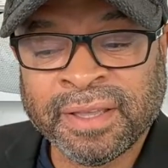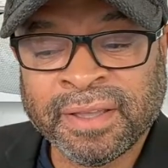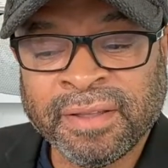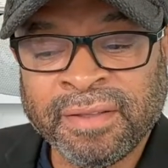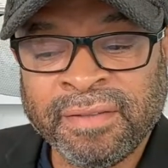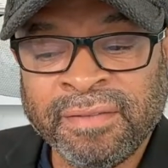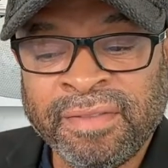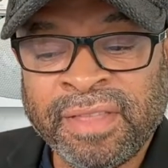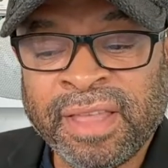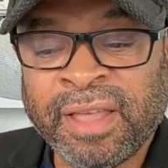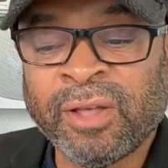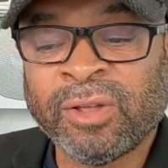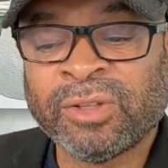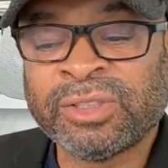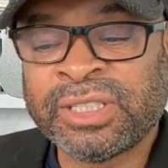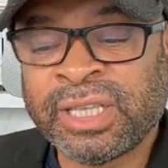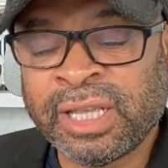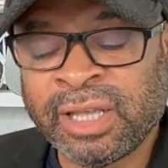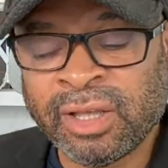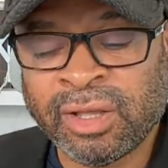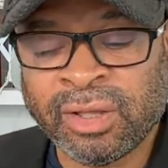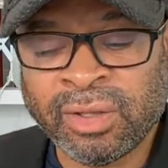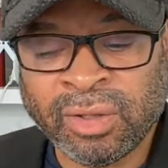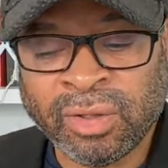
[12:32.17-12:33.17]
They'll
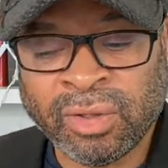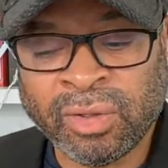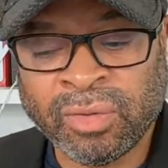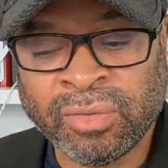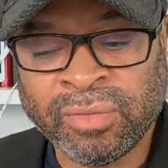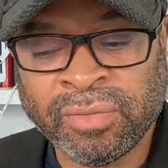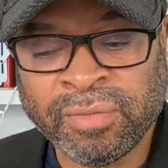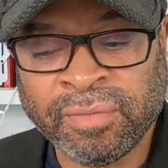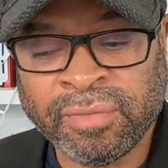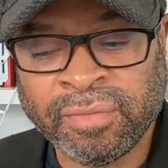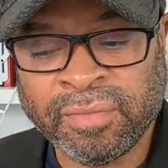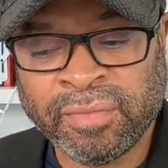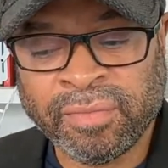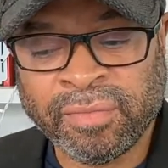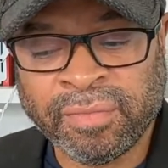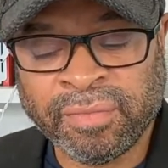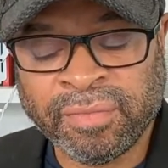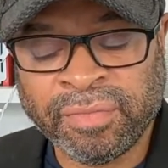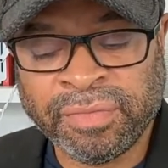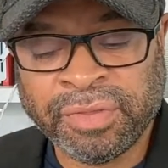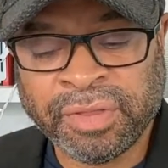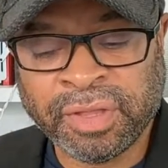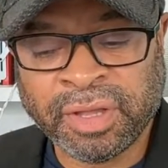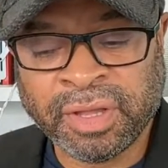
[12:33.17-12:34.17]
tell
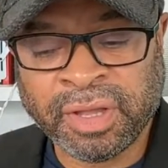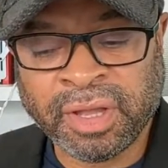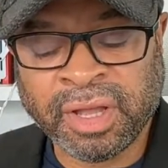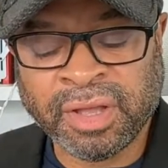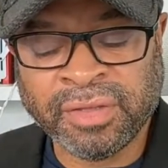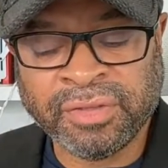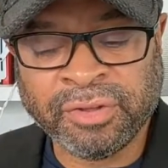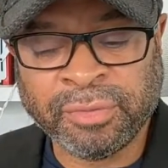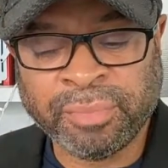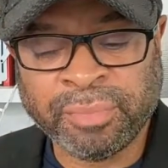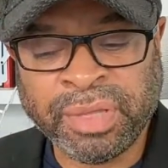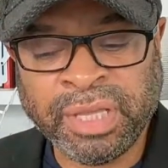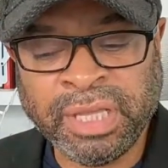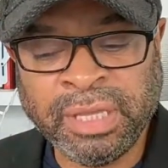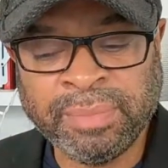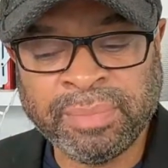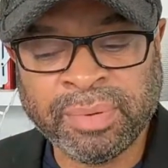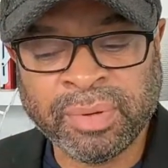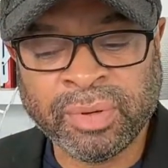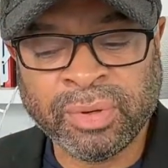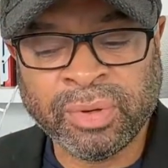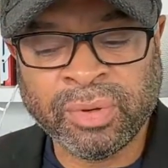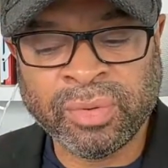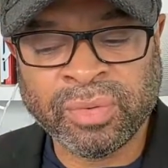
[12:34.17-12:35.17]
the other
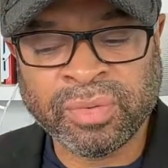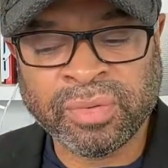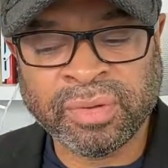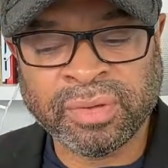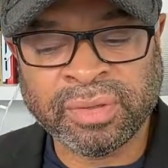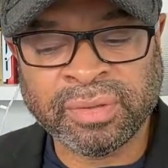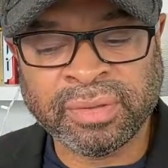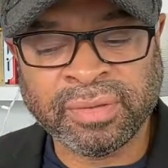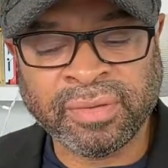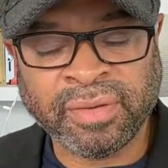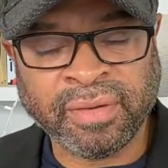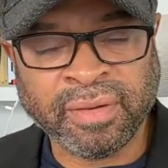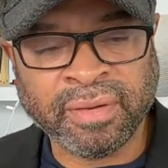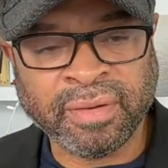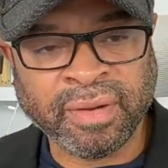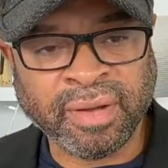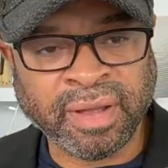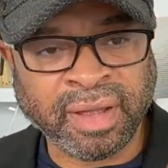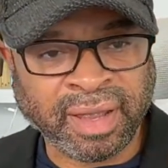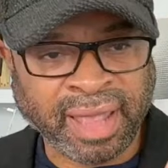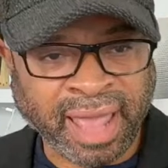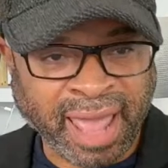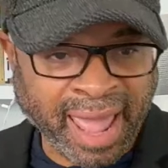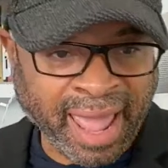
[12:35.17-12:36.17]
people,
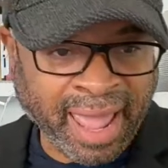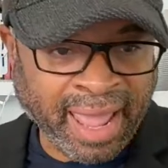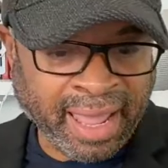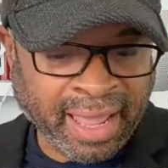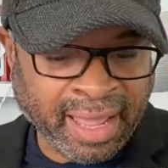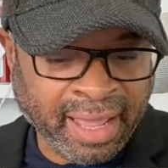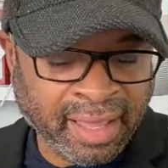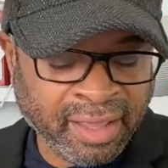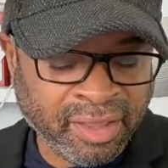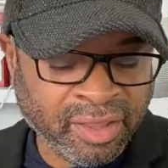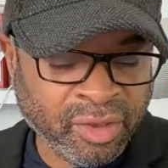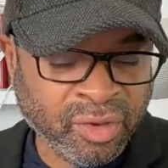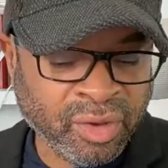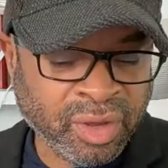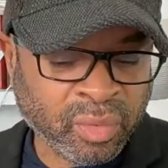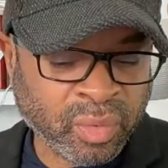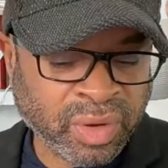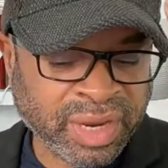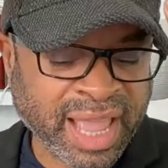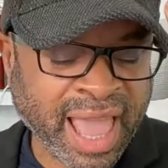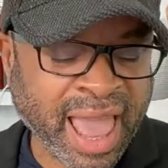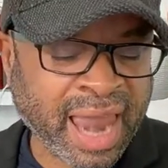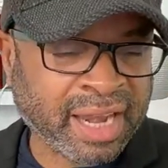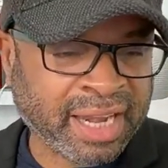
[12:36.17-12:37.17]
A, you're in
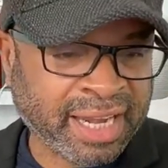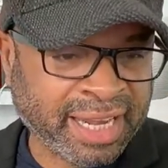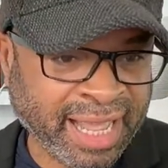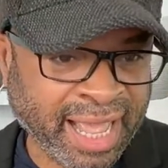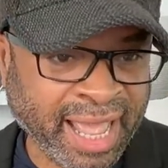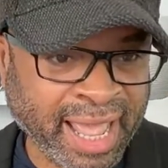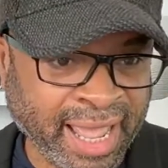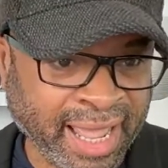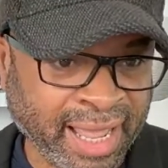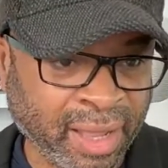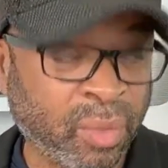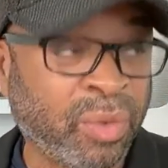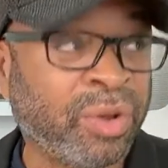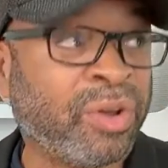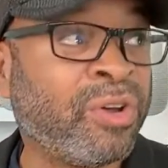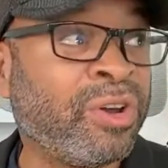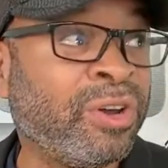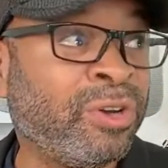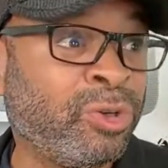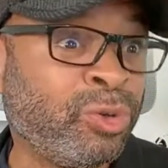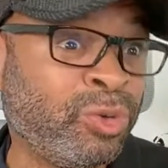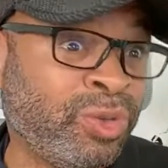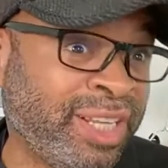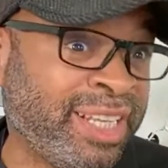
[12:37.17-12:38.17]
reality A. We're gonna
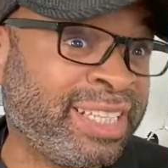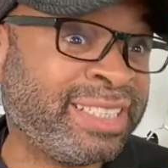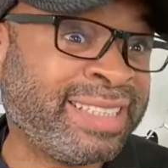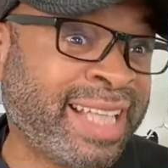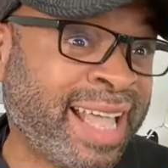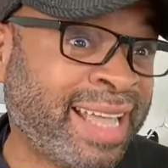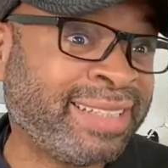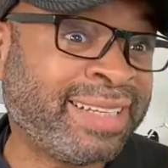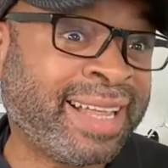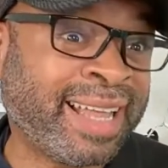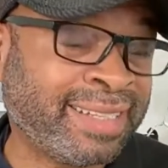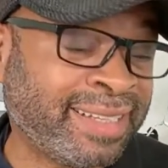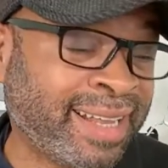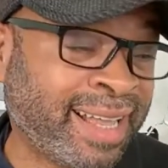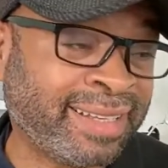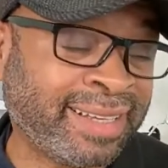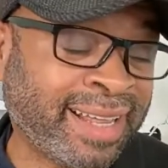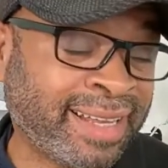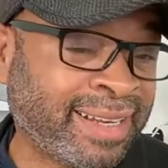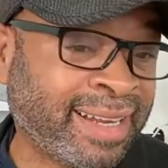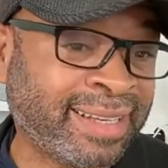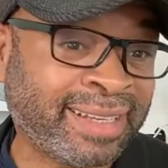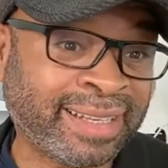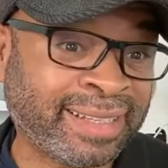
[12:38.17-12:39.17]
do this,
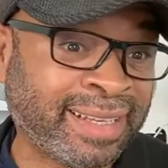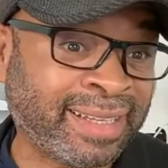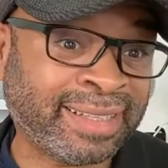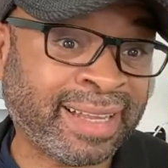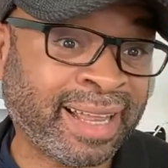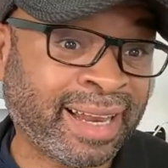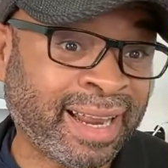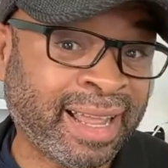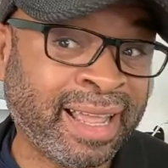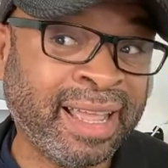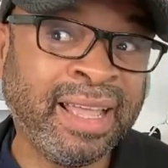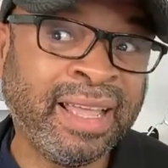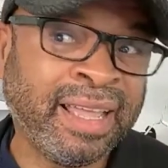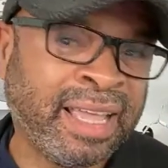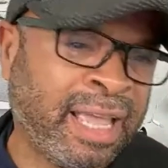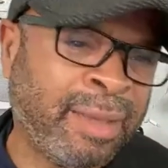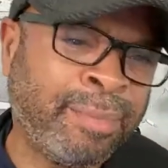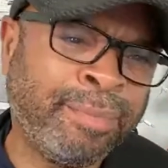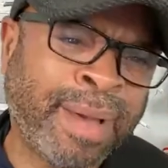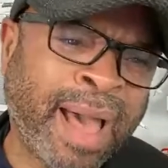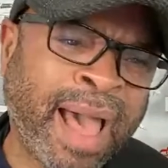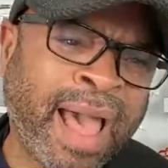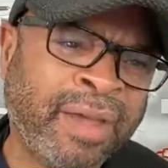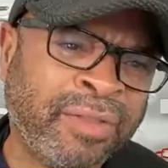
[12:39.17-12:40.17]
that. And
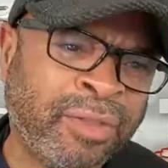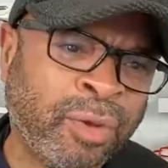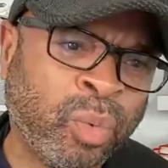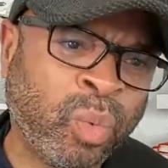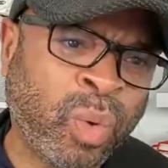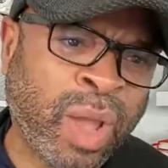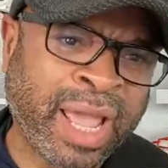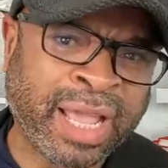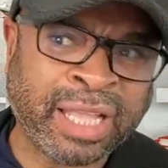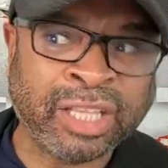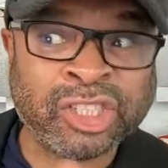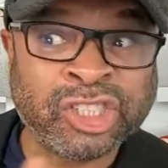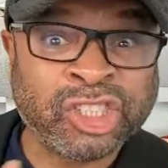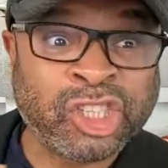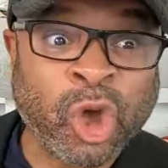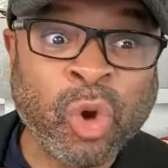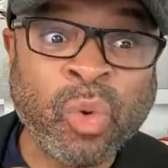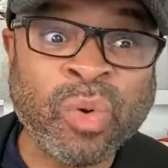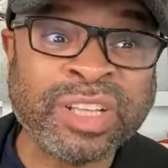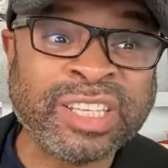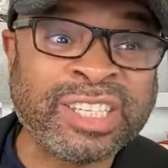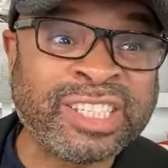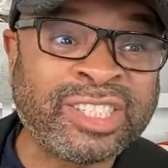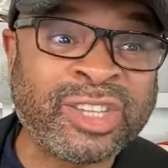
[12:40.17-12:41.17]
by the way, so
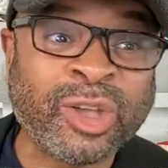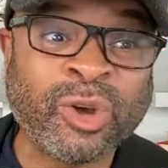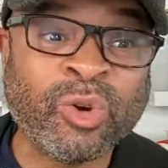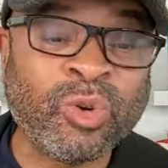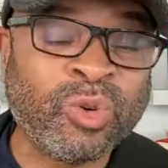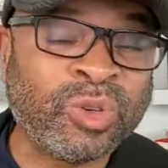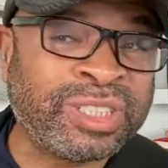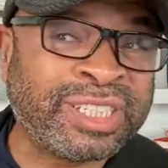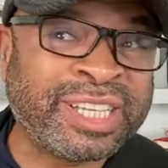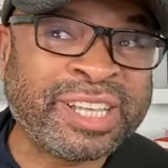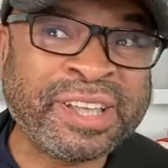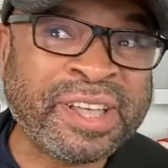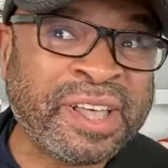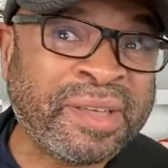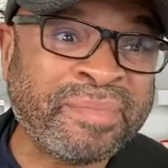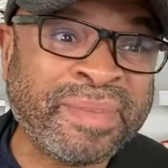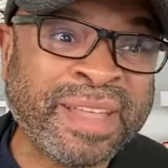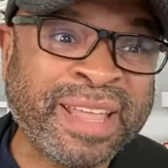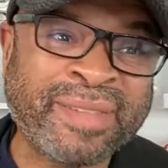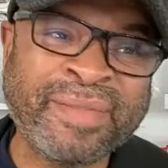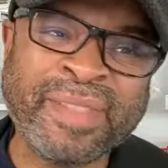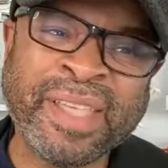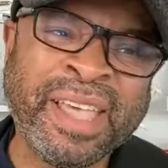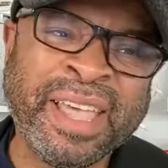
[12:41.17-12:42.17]
and so's
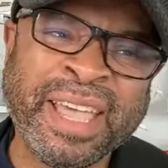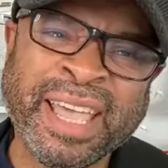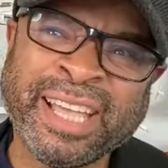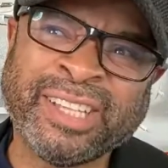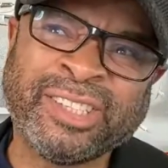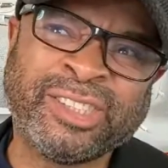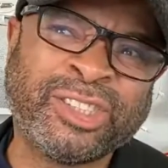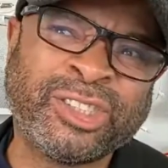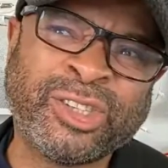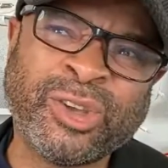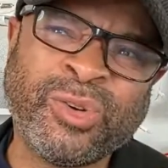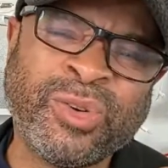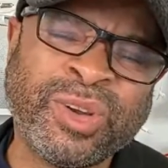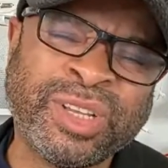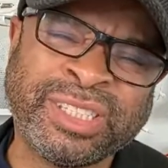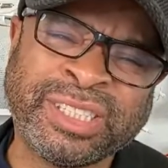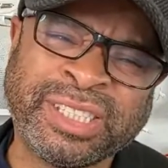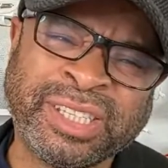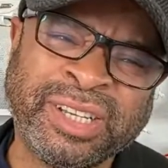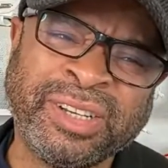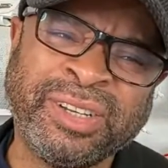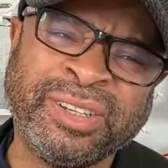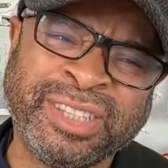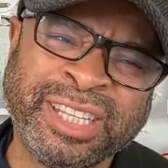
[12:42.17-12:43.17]
coming, and so,
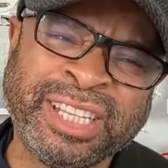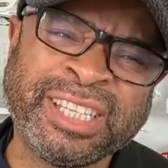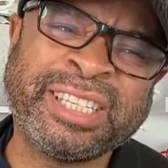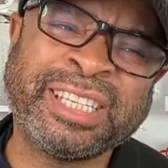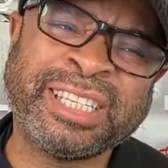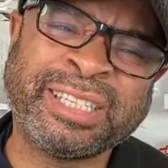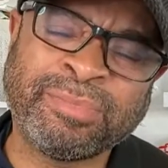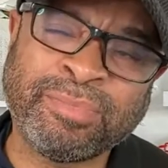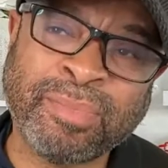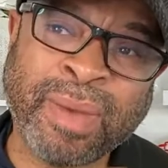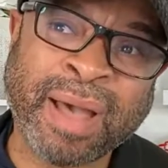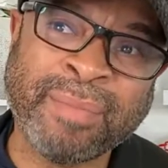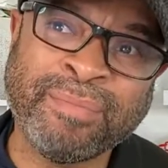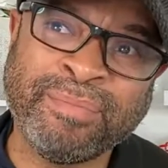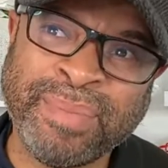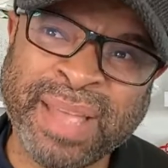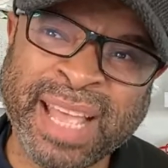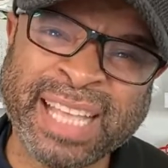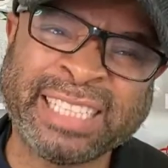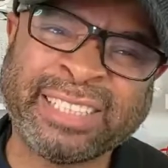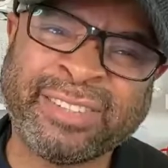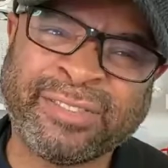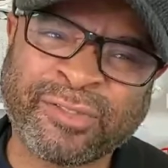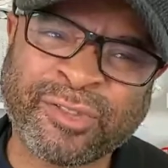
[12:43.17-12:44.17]
this is my
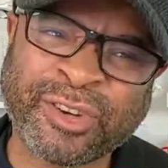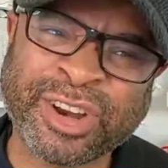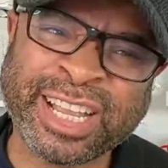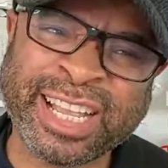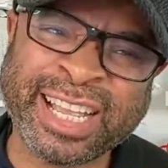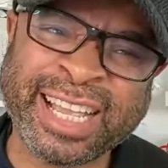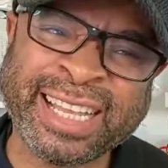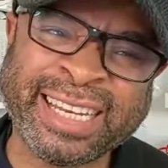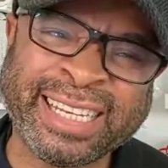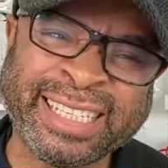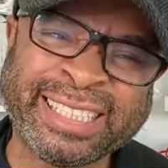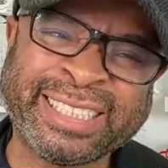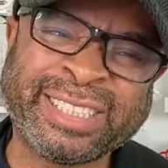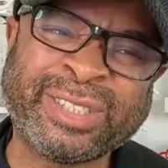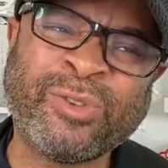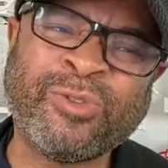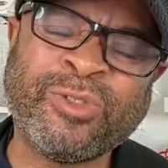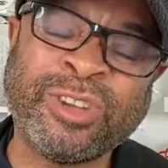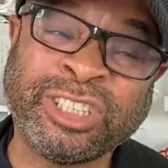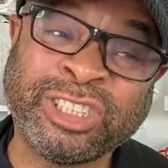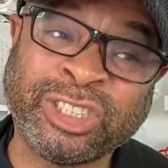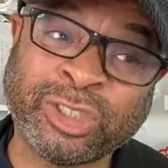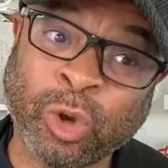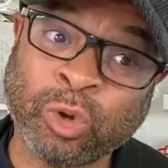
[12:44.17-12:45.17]
best friend, and
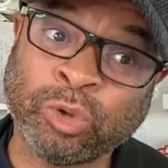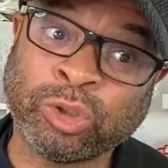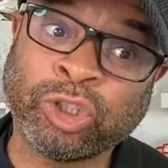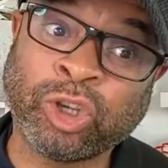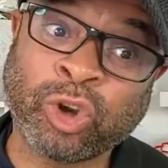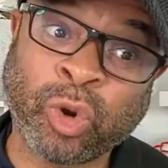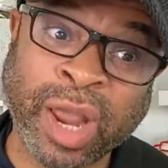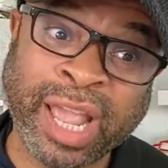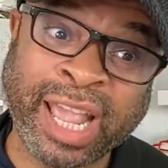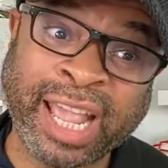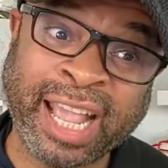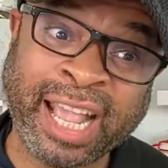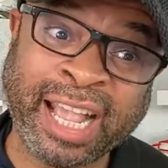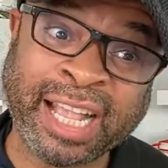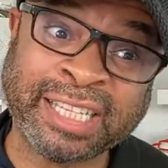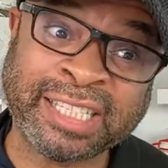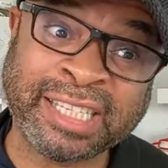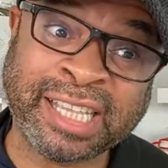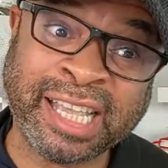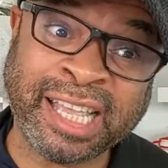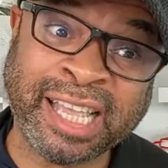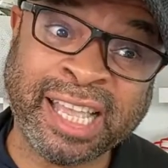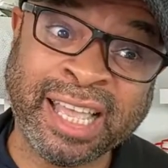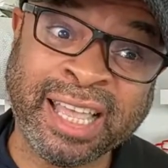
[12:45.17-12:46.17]
so's
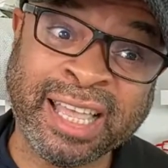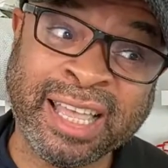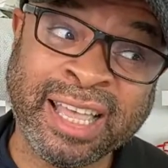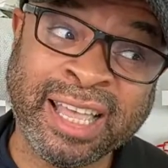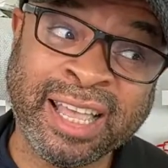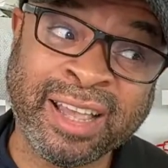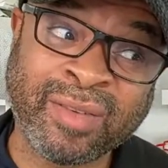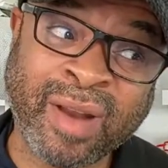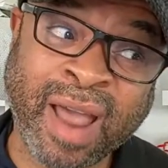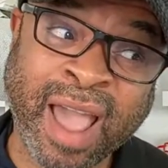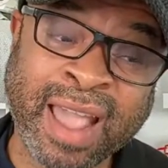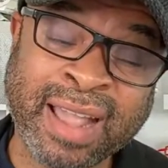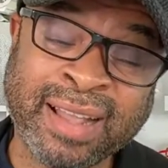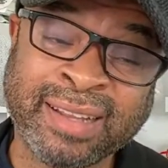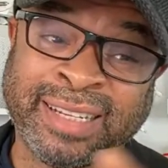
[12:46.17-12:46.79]
crazy, right?